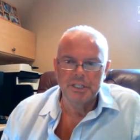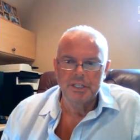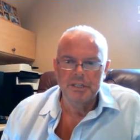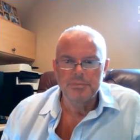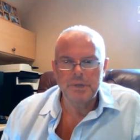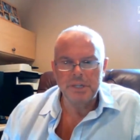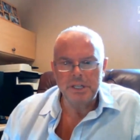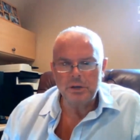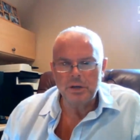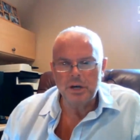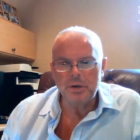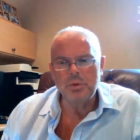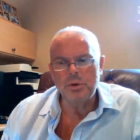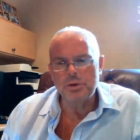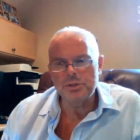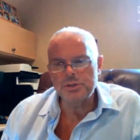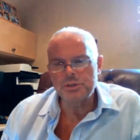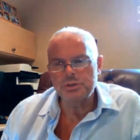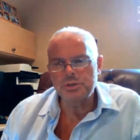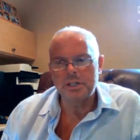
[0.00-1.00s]
But you know, I'm
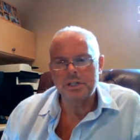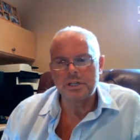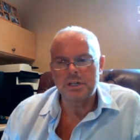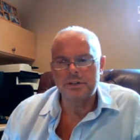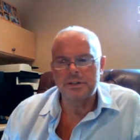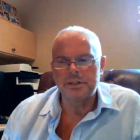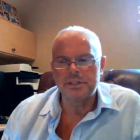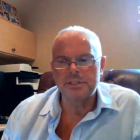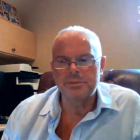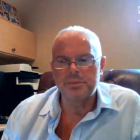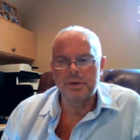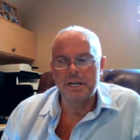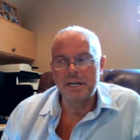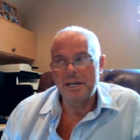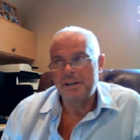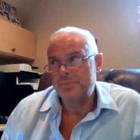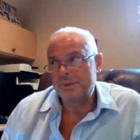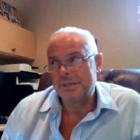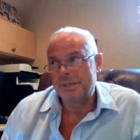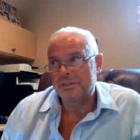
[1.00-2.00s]
also encouraged by
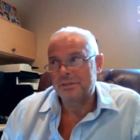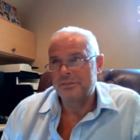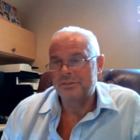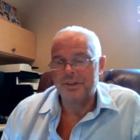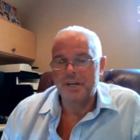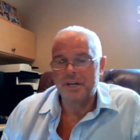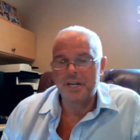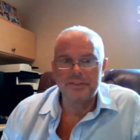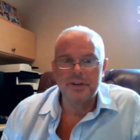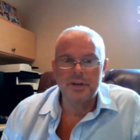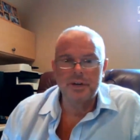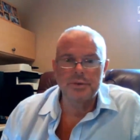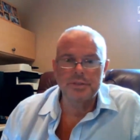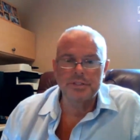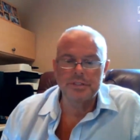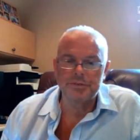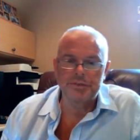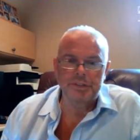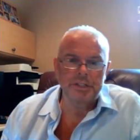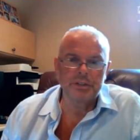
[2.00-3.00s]
I've been on five hours
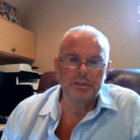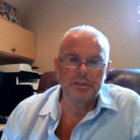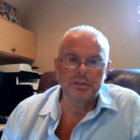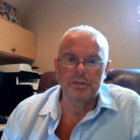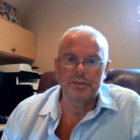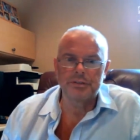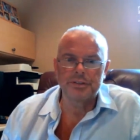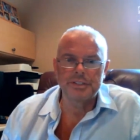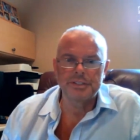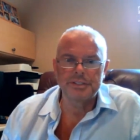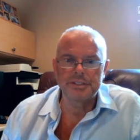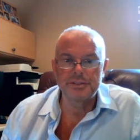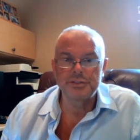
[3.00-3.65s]
of video conferences,